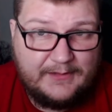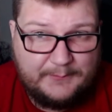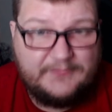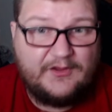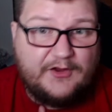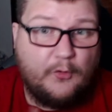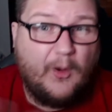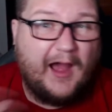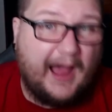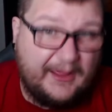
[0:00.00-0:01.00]
Let me tell you
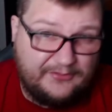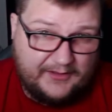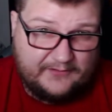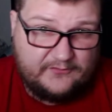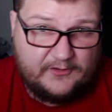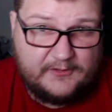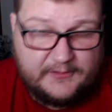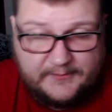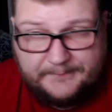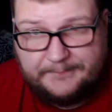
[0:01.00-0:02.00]
why I think it's harder.